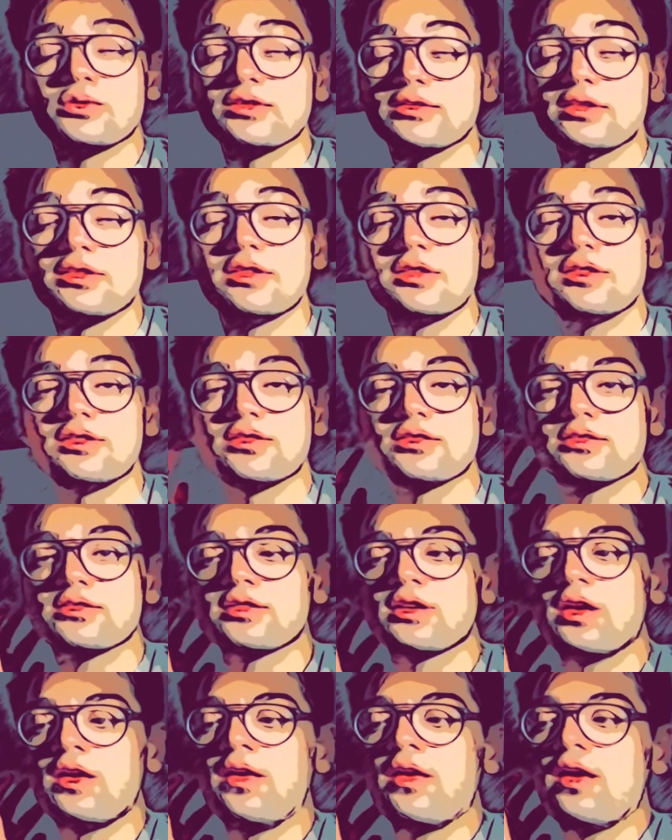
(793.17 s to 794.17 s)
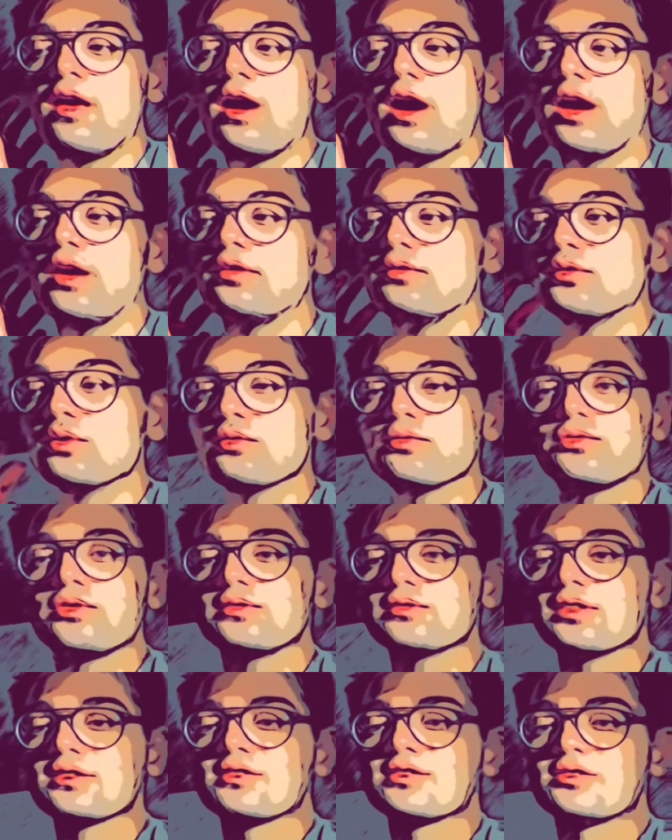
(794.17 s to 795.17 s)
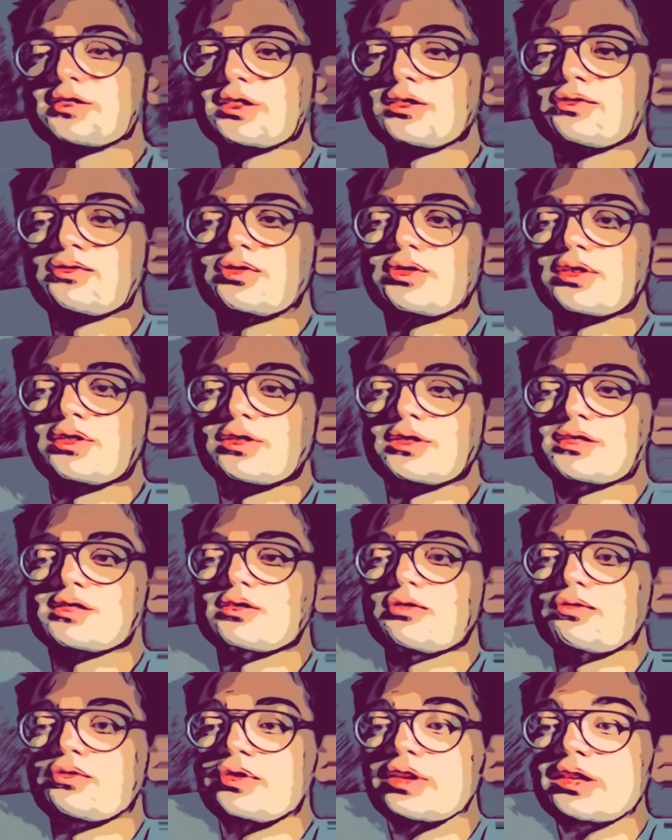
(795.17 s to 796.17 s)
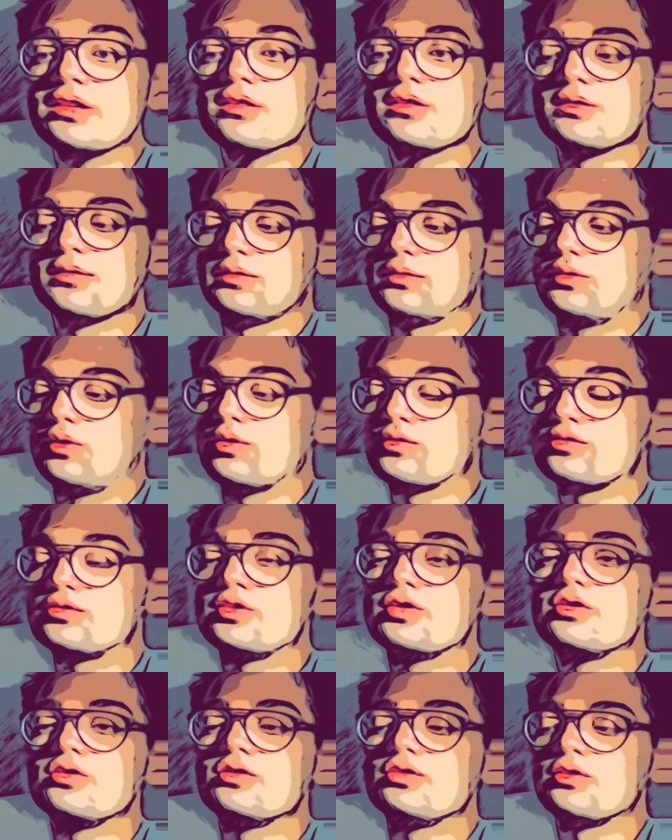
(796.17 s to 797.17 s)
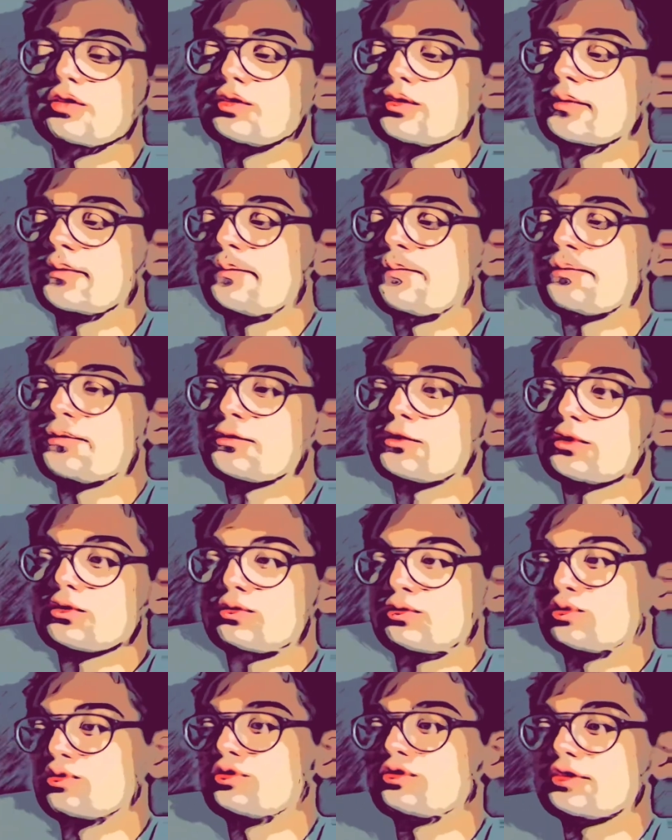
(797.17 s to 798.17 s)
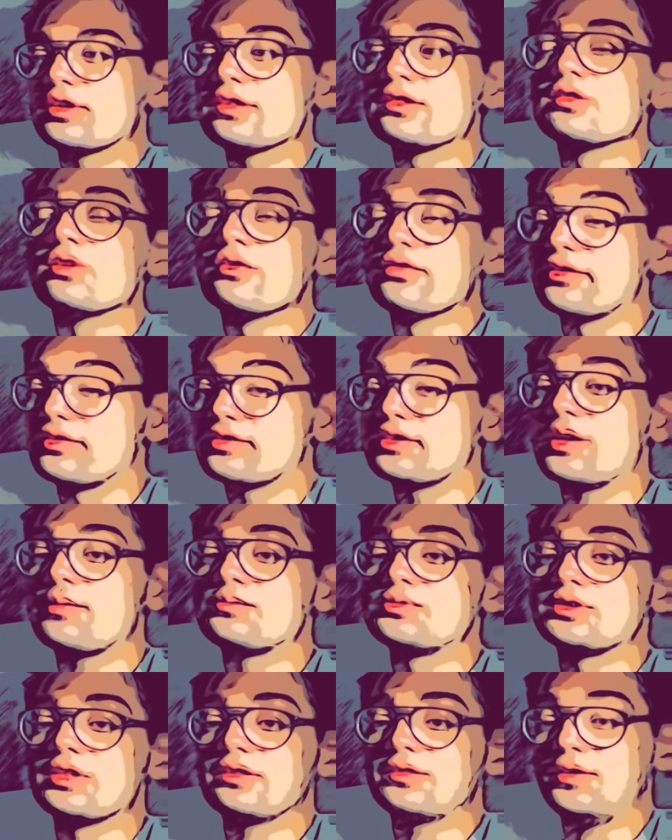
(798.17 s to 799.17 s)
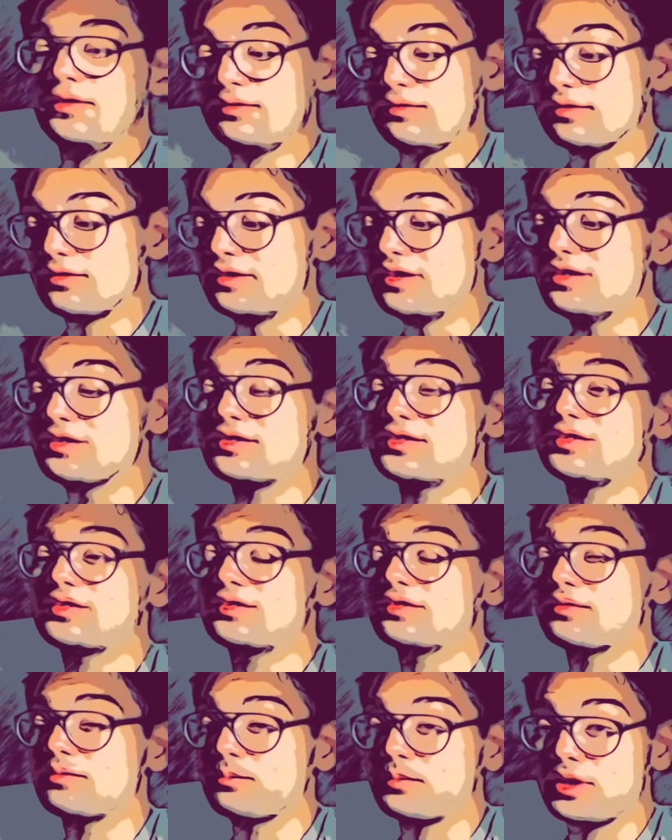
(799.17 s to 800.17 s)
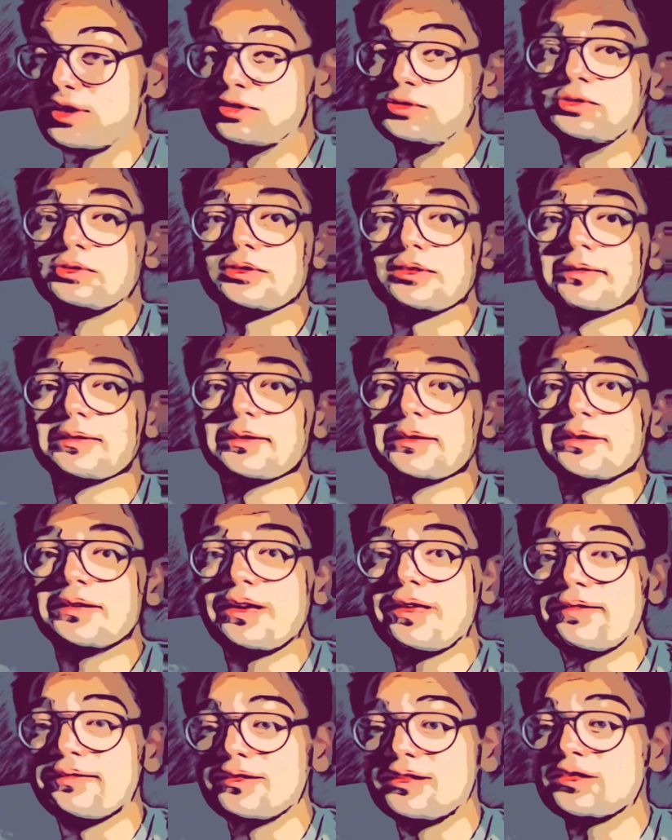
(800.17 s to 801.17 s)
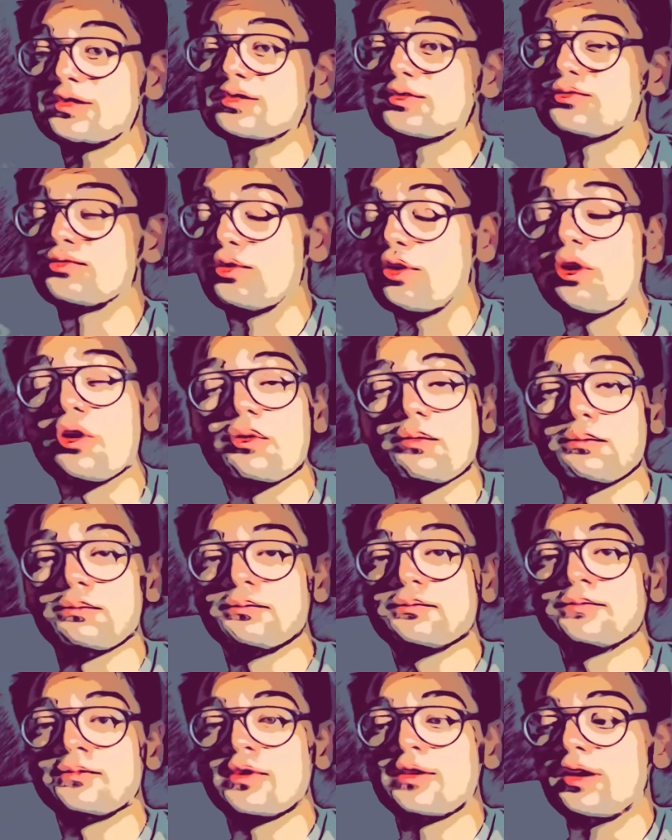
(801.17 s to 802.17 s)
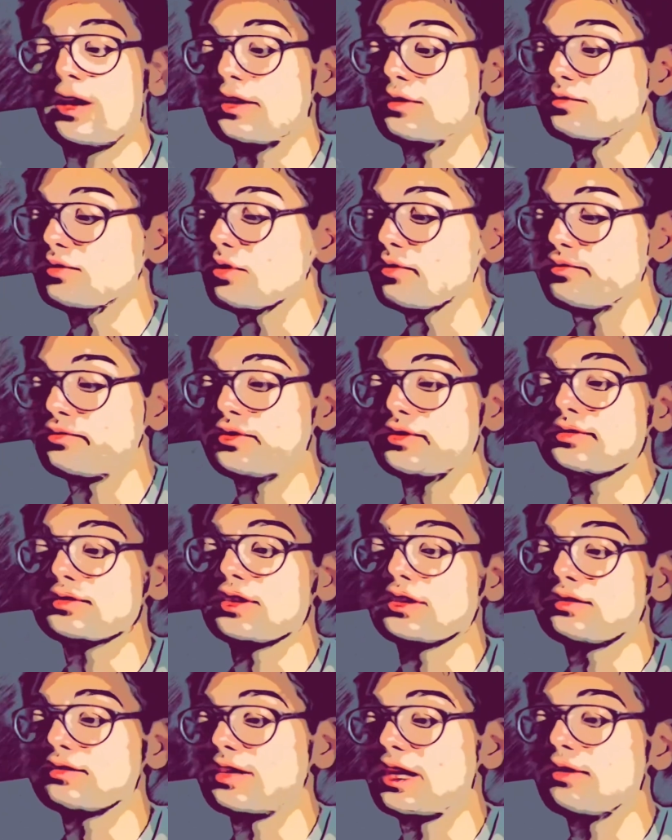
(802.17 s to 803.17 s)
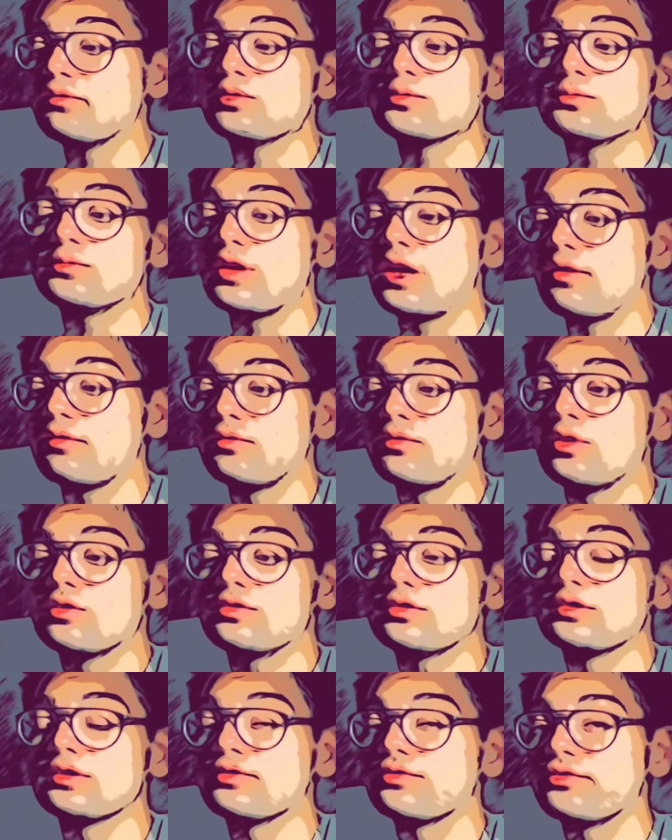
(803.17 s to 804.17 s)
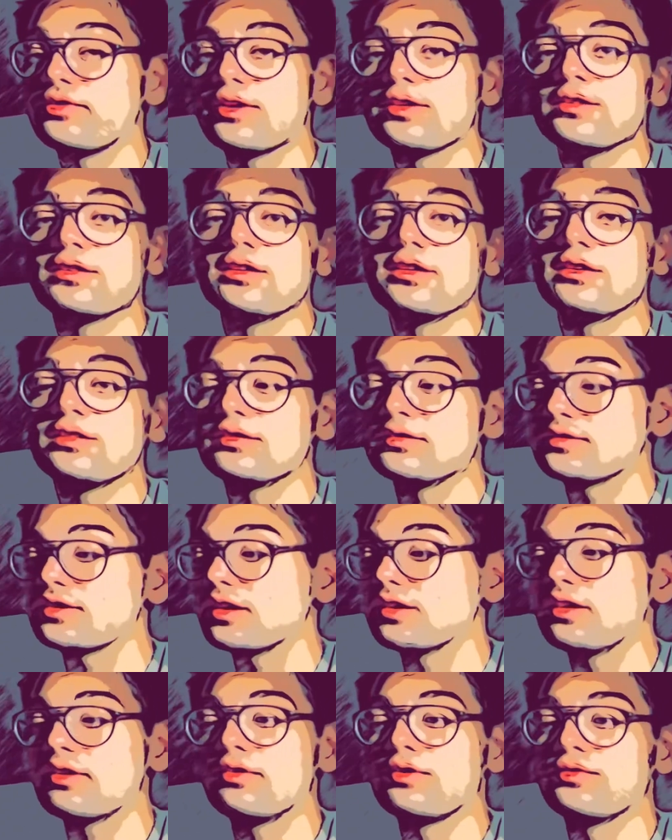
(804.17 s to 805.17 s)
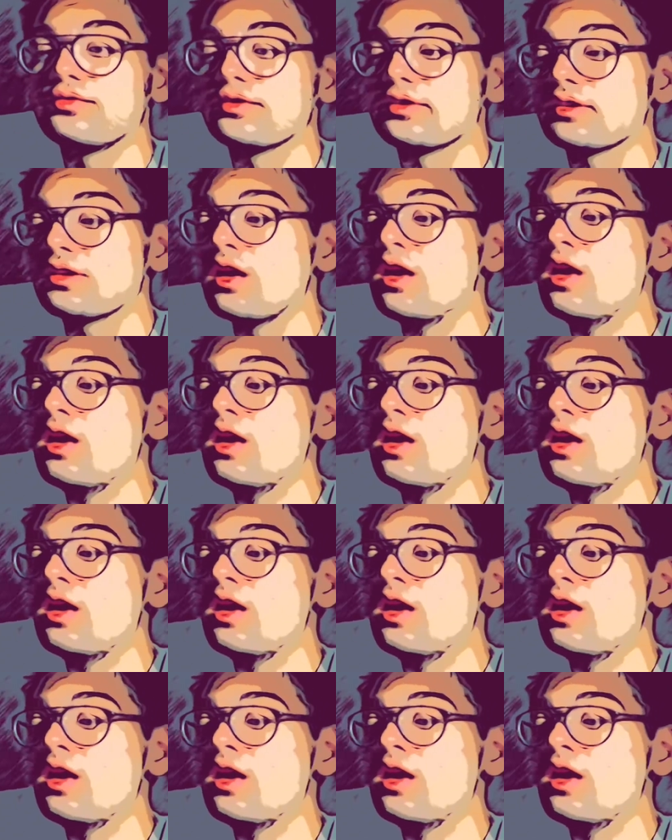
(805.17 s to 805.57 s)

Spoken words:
years, I don't think the string theorists will continue to study on the subject this passionately and this firm. I don't think that they would have gotten the fundings and everything,